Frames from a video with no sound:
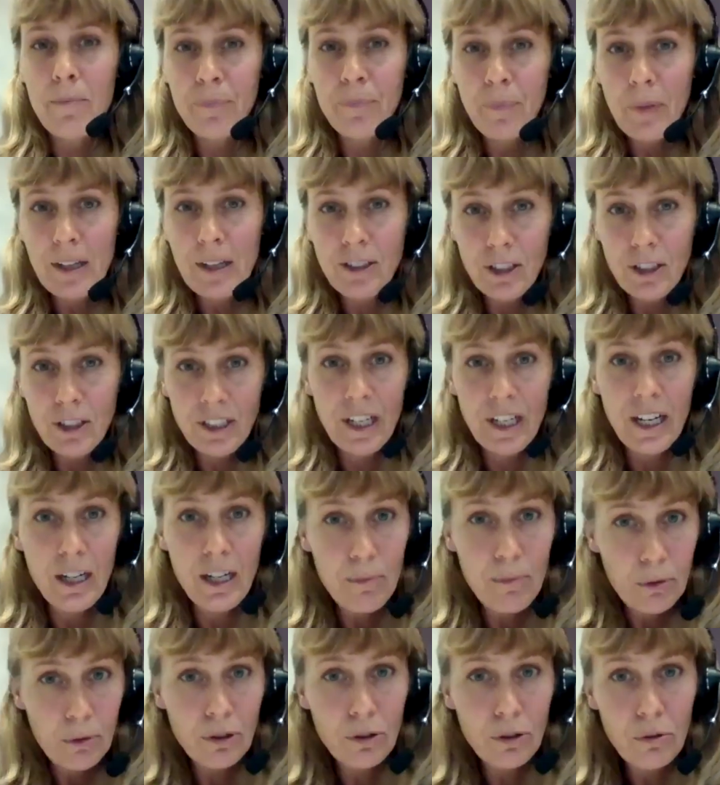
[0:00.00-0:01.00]

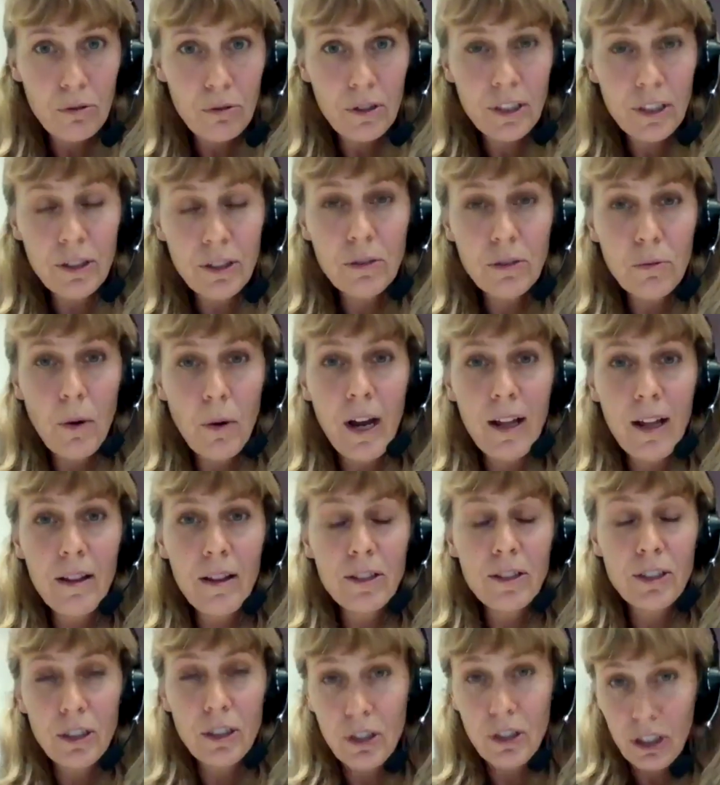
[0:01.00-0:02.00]
sustainable stories as well.
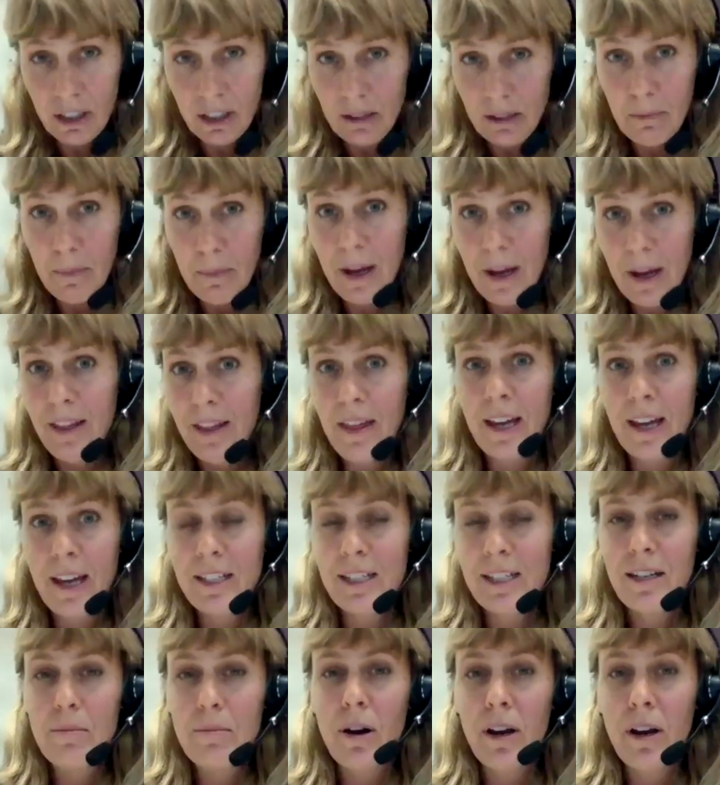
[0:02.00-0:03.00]
So just bear
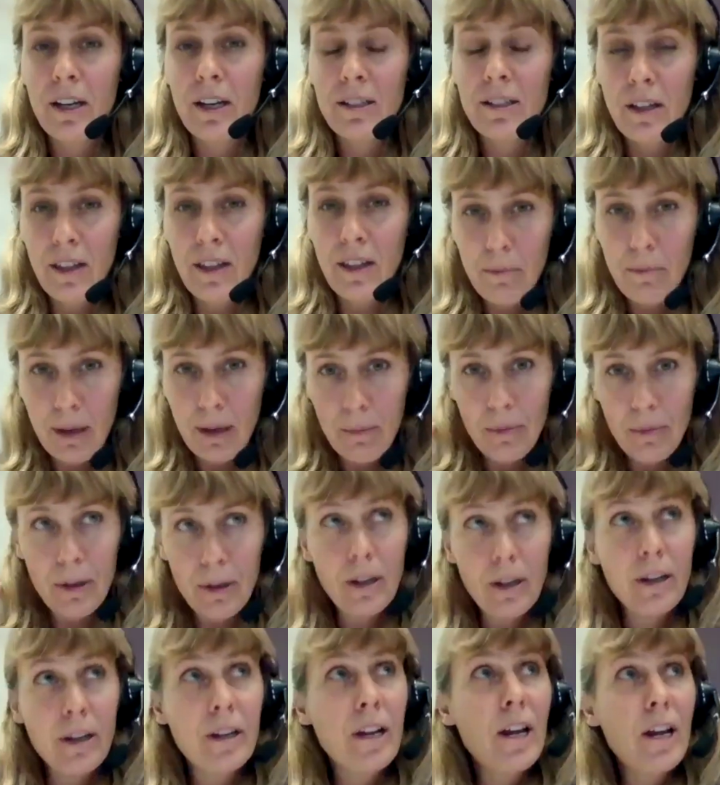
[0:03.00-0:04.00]
that in mind. I think people
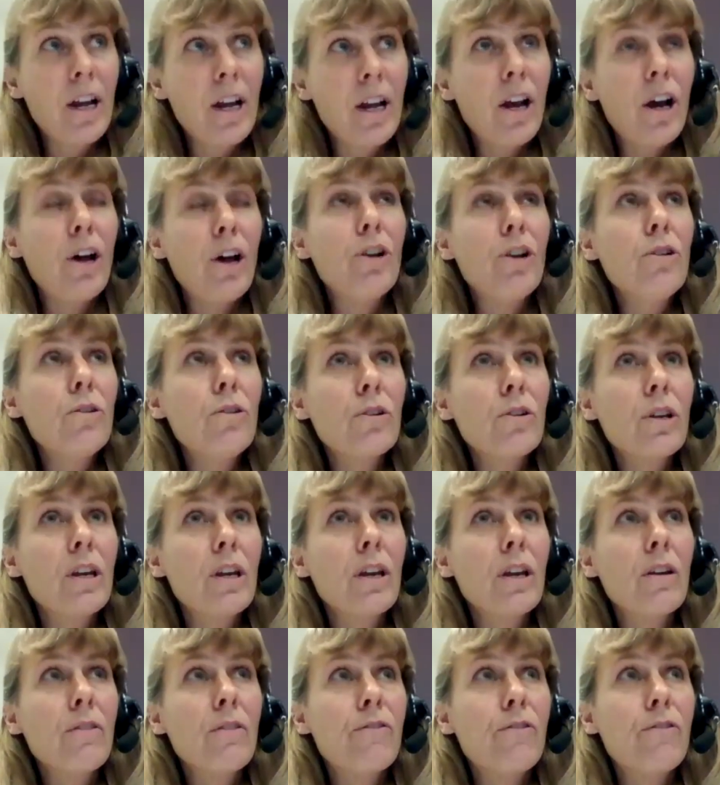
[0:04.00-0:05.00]
are
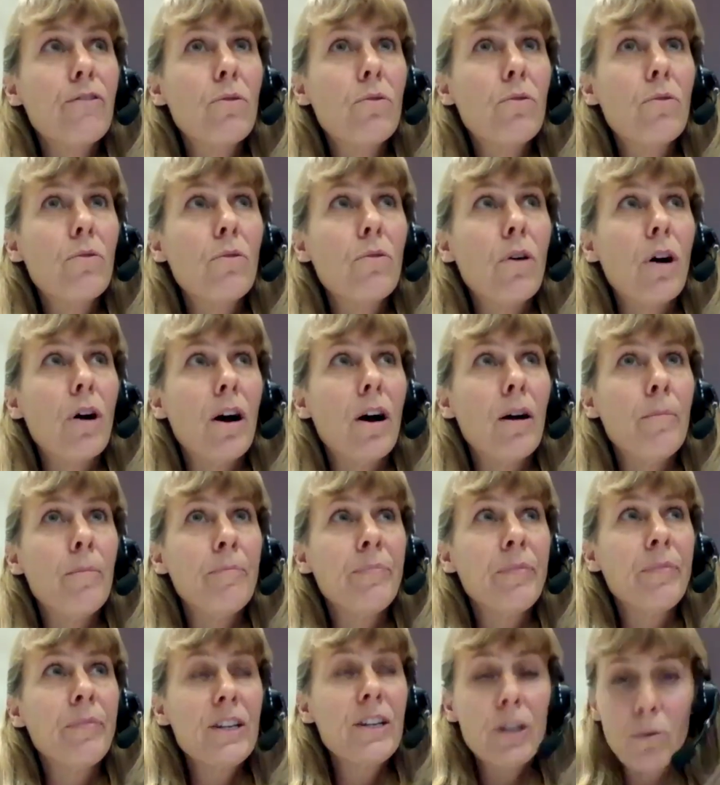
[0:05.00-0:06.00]
looking for,
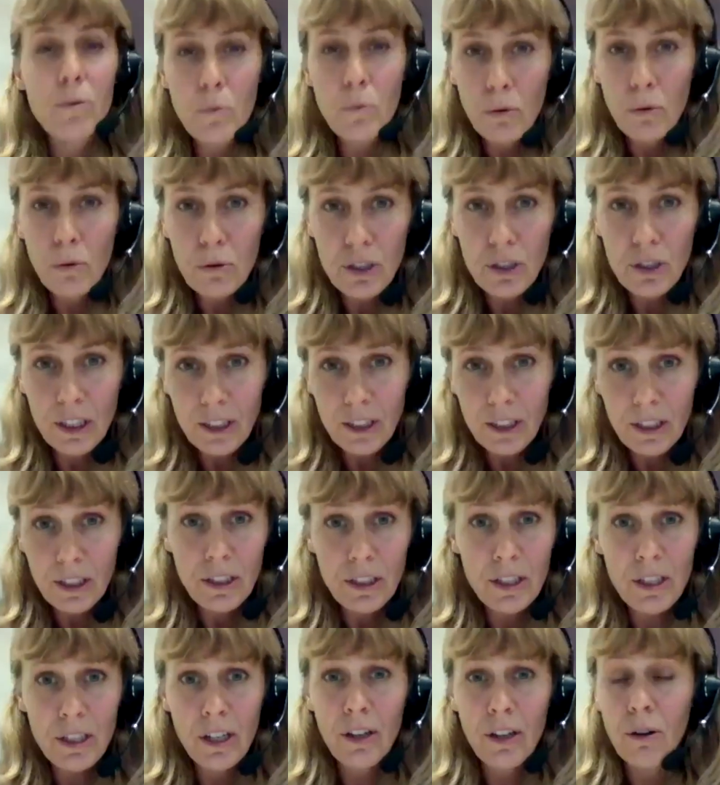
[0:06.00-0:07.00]
they don't want audiences
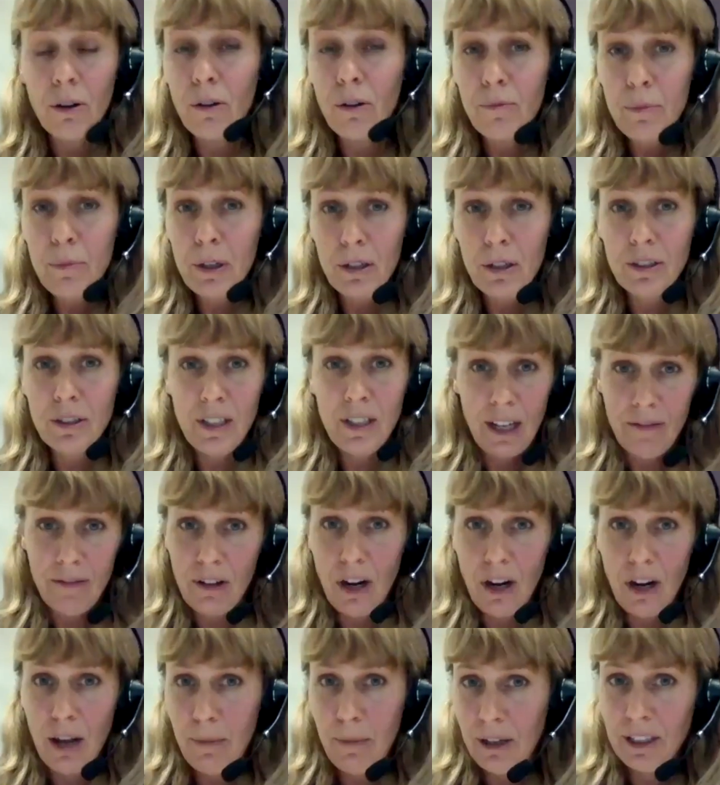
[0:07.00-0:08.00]
to turn off because they have
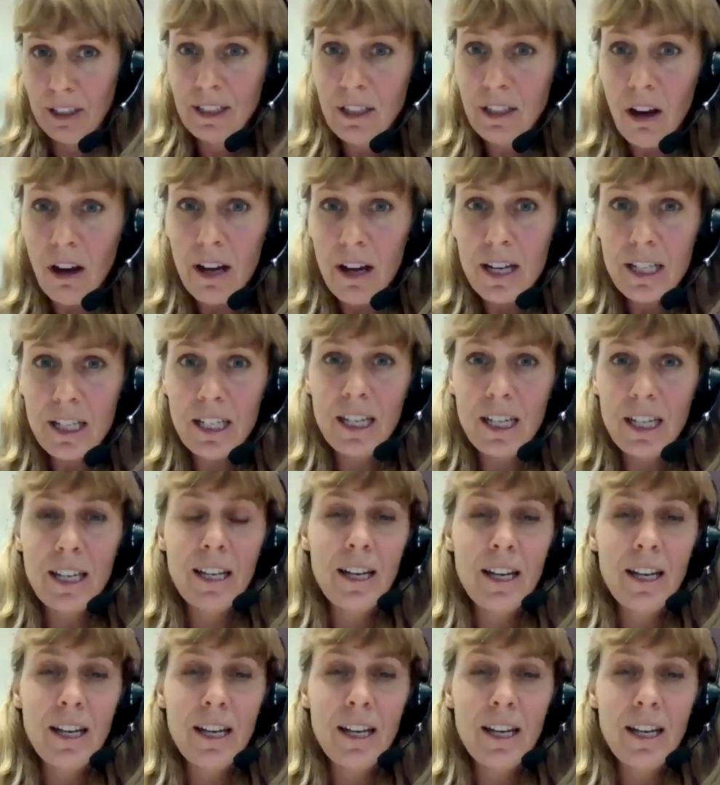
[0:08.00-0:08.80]
climate anxiety,